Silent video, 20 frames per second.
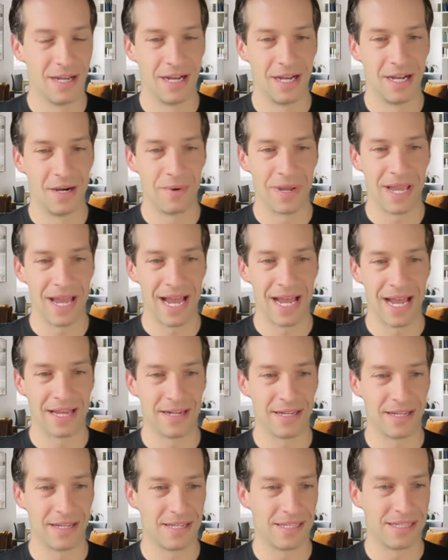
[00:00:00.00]
We
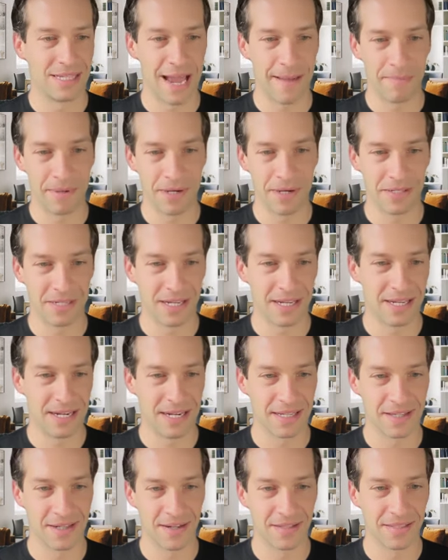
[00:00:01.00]
had a Zapier to
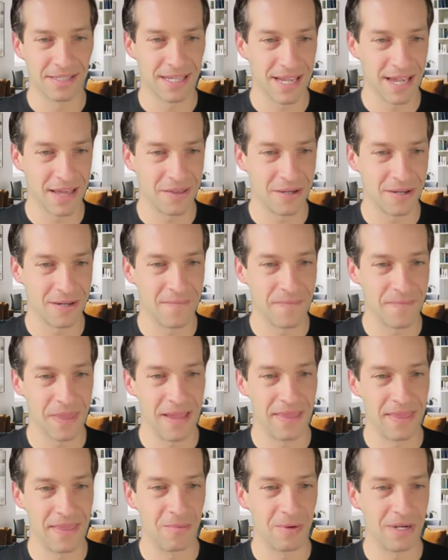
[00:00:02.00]
connect it all together,
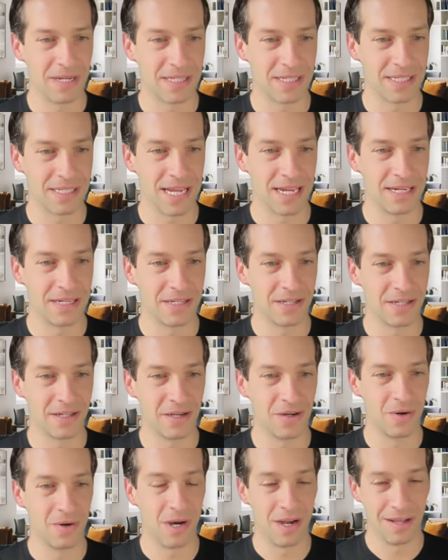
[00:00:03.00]
and then we decided to
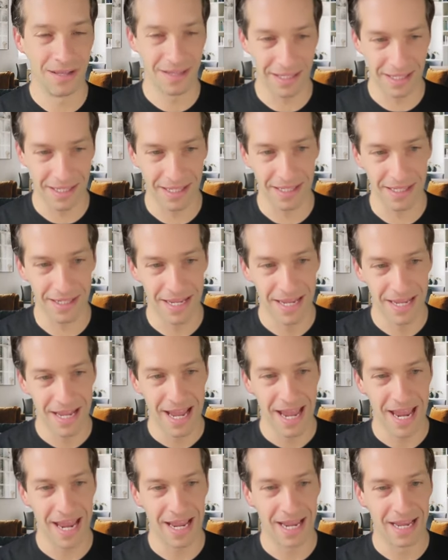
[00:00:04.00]
go all in
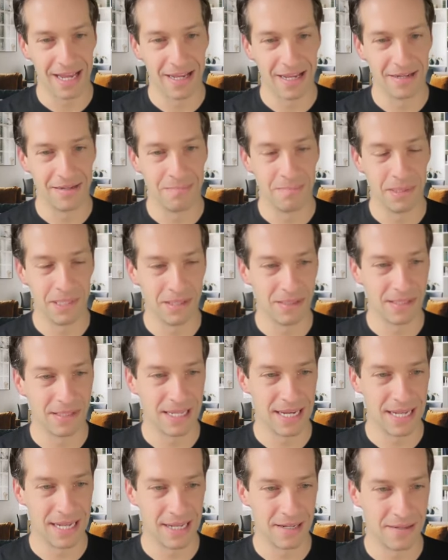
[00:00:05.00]
and build
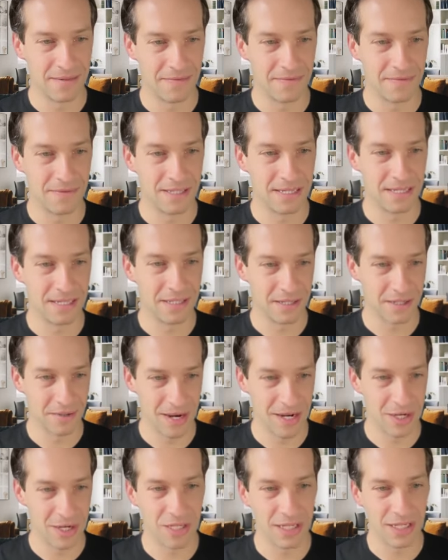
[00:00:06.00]
a native
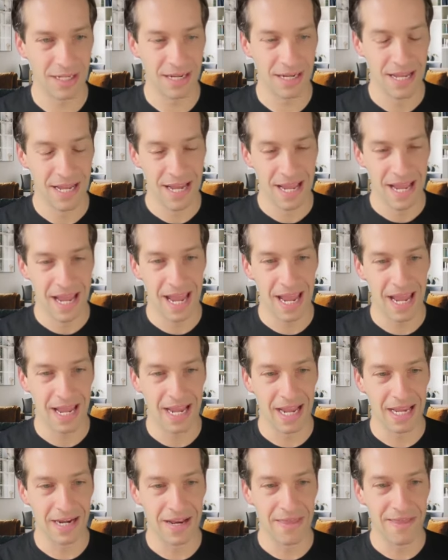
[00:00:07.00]
integration.
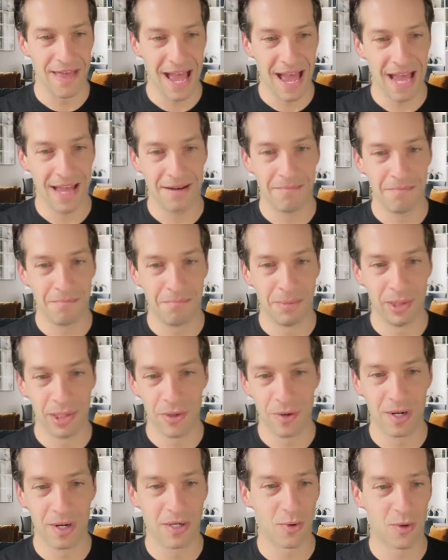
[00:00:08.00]
And that
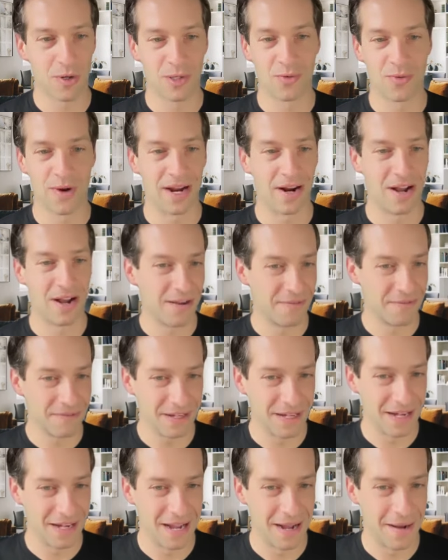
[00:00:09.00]
blew our doors right off.
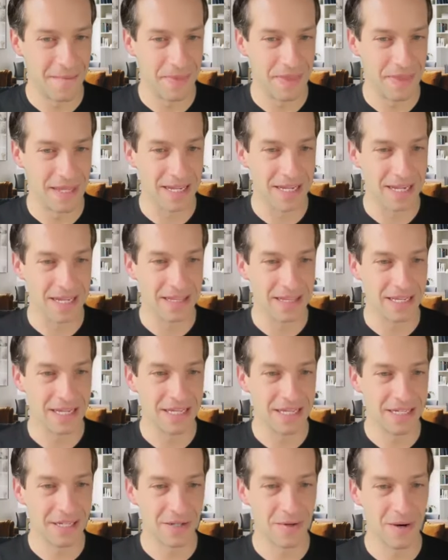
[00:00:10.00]
The
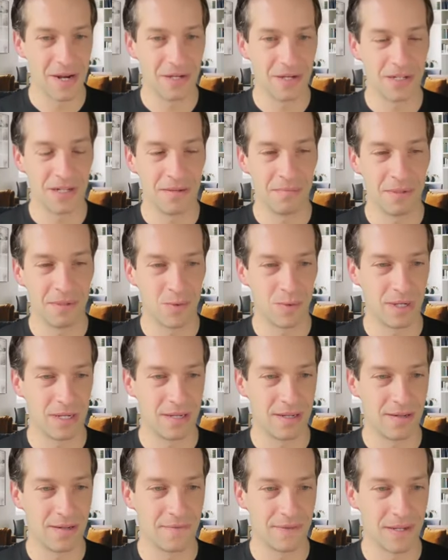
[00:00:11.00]
integration
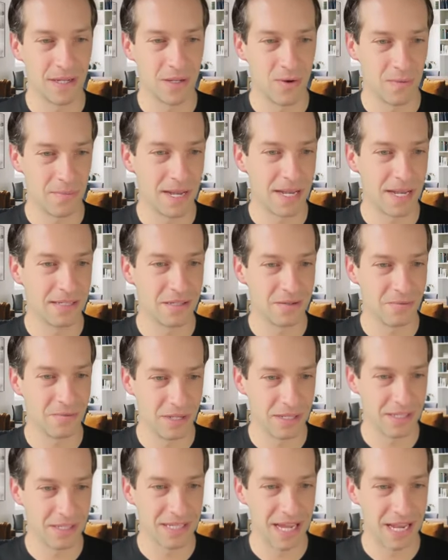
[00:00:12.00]
between Follow Up Boss and
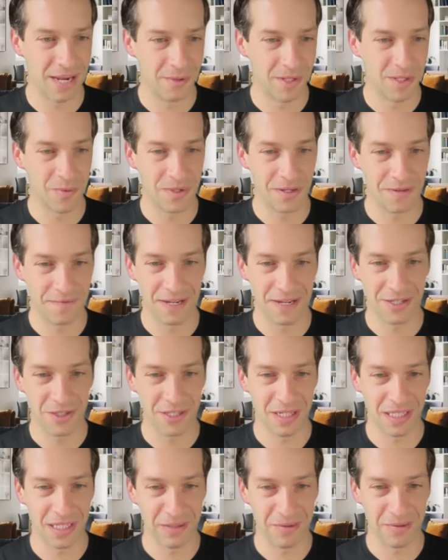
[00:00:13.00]
Real Scout, which we
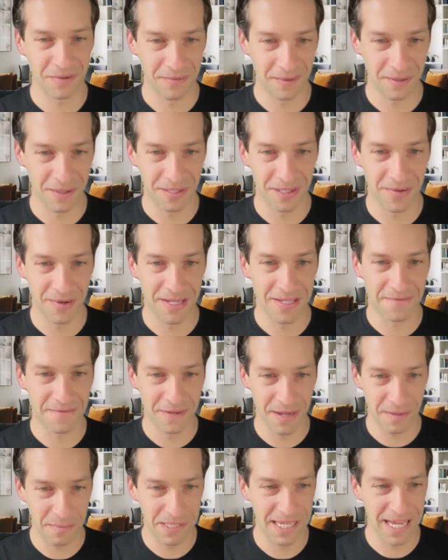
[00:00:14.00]
affectionately refer to as
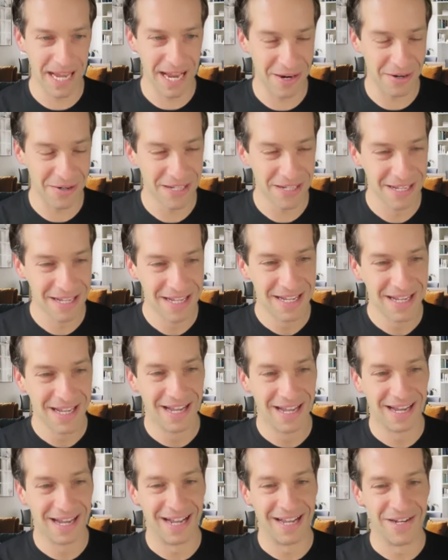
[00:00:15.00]
FUB Scout,
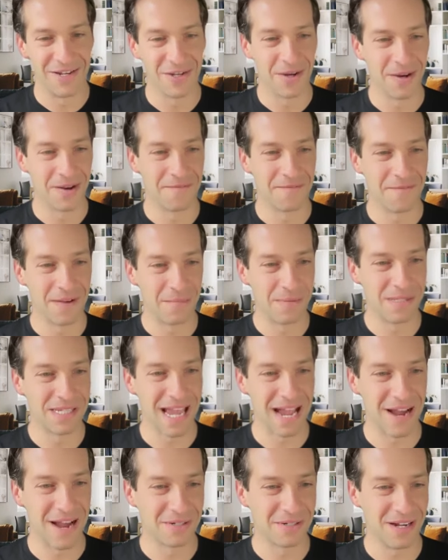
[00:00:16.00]
and you can go to
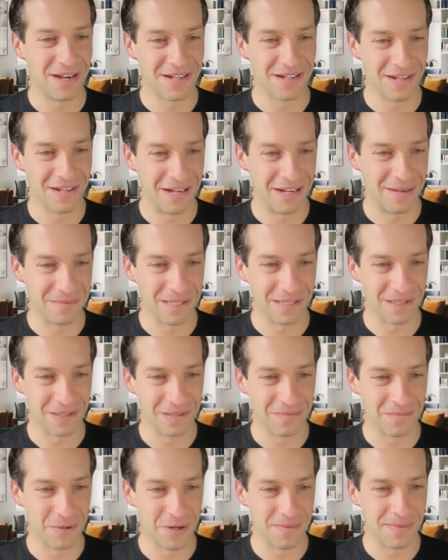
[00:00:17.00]
fubscout.com to
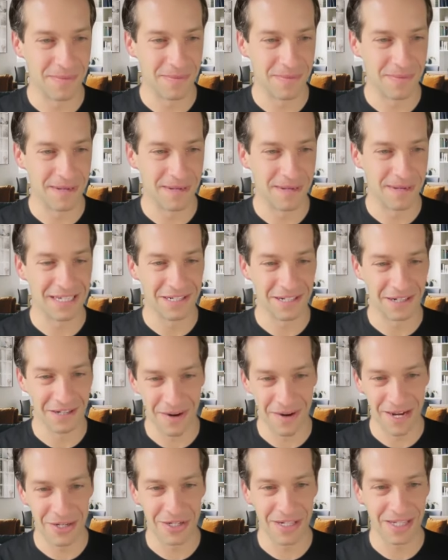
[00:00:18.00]
learn more about the
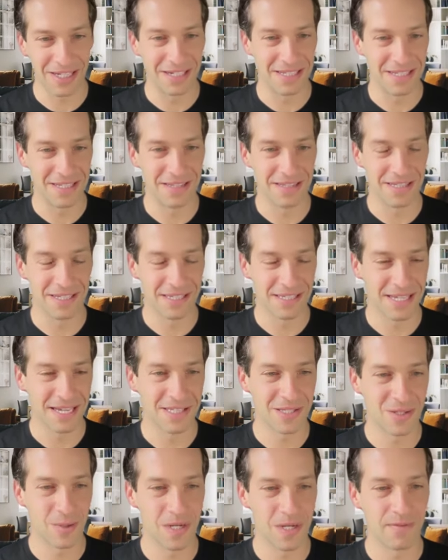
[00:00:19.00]
integration and see the success
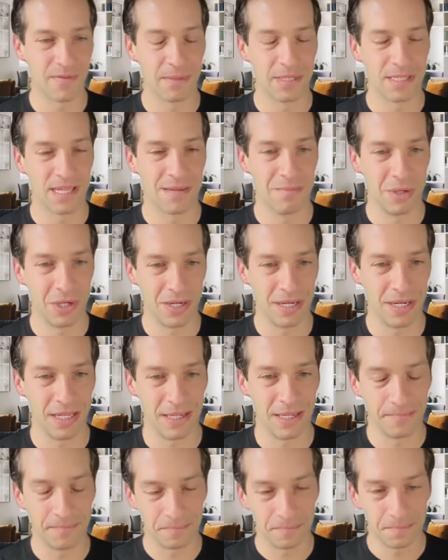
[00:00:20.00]
stories from this community.
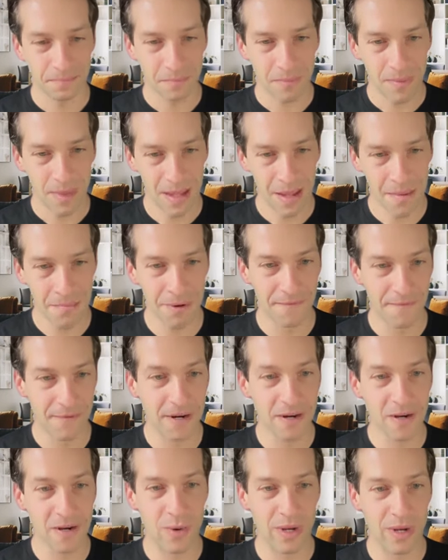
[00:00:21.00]
But
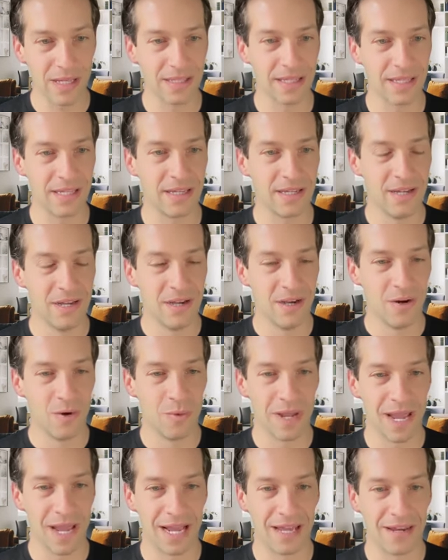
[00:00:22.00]
very quickly,
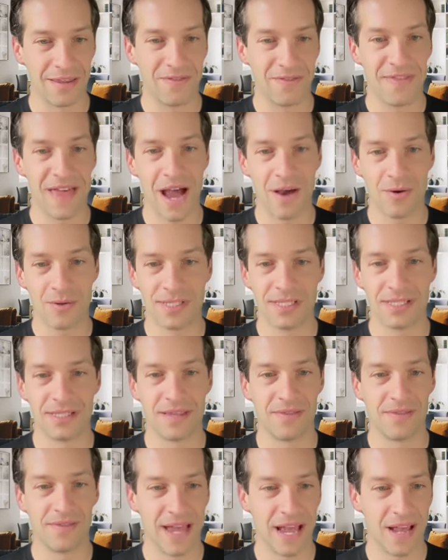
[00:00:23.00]
we had thousands
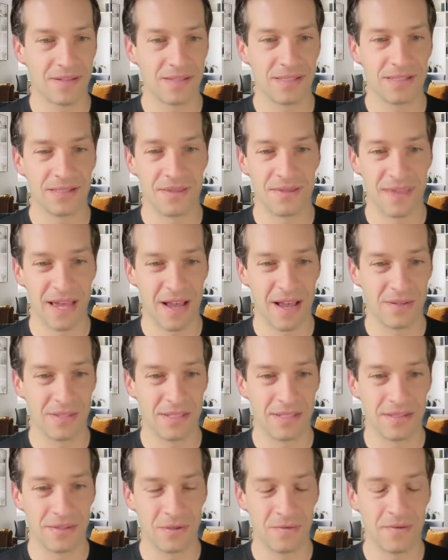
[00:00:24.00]
and thousands and
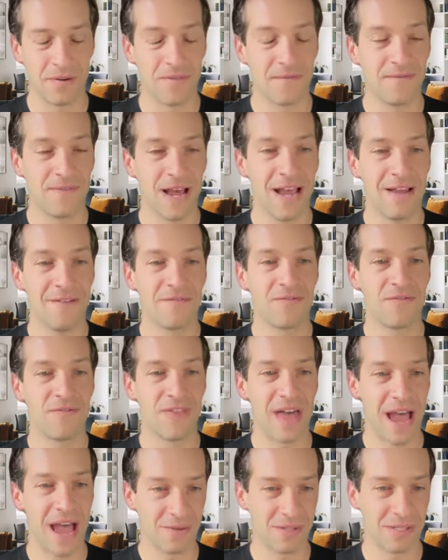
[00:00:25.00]
thousands, over
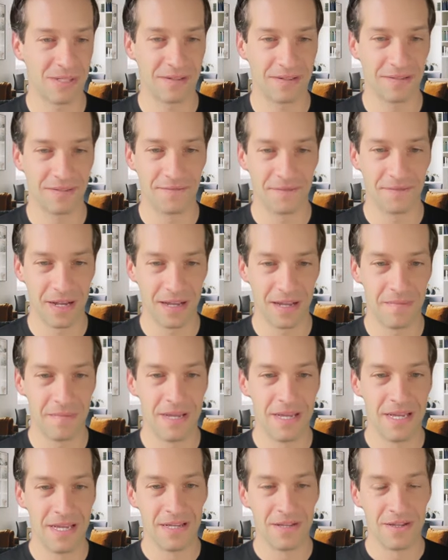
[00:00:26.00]
5,000
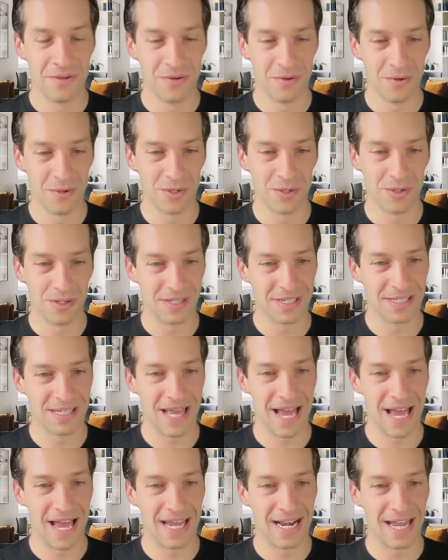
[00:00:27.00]
FUB users
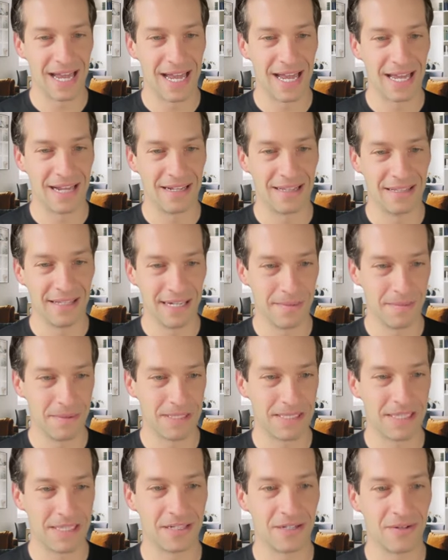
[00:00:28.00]
that had lit up
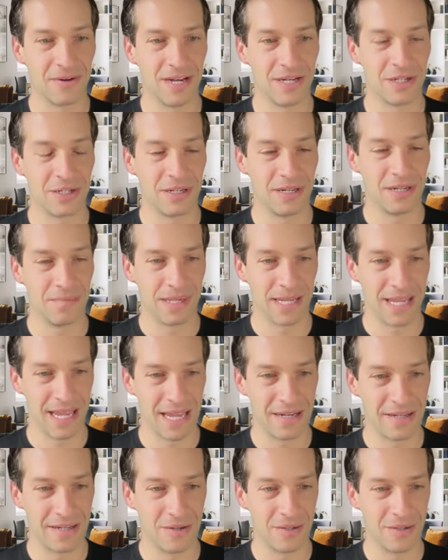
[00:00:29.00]
this integration and
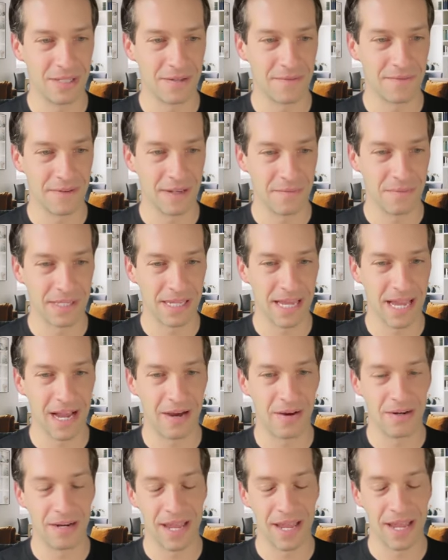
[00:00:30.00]
began using FUB
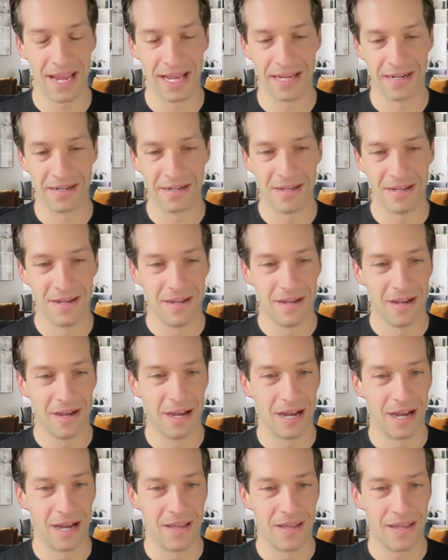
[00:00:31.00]
Scout. And
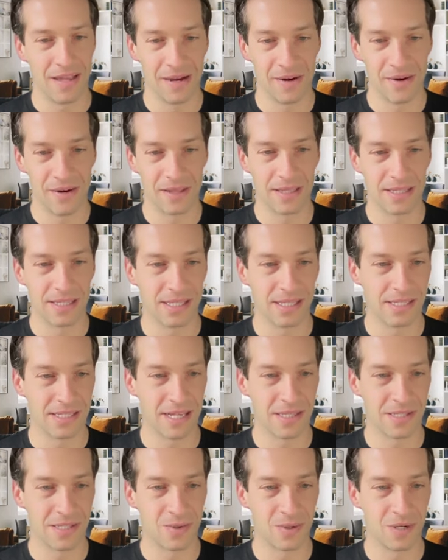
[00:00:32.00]
hearing the
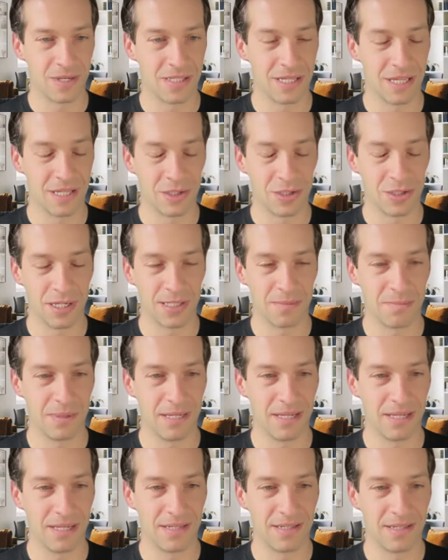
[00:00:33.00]
success stories has just
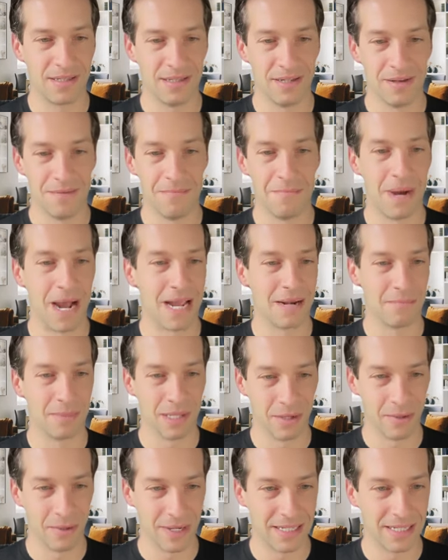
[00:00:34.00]
been
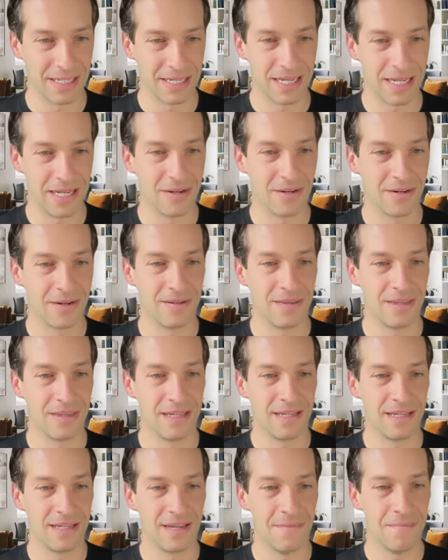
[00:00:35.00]
mind-blowing. To hear
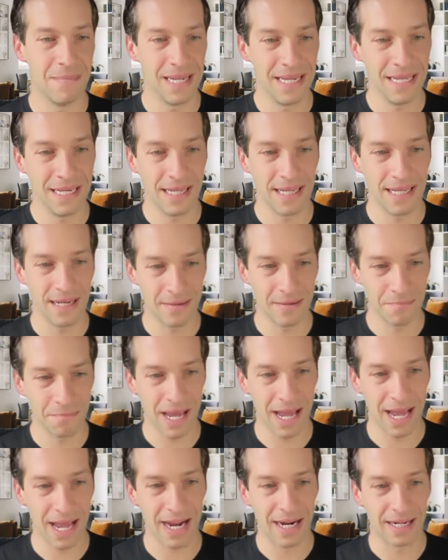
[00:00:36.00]
the immediate
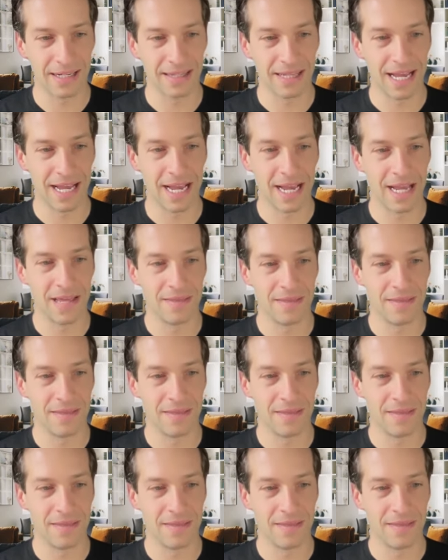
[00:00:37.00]
impact that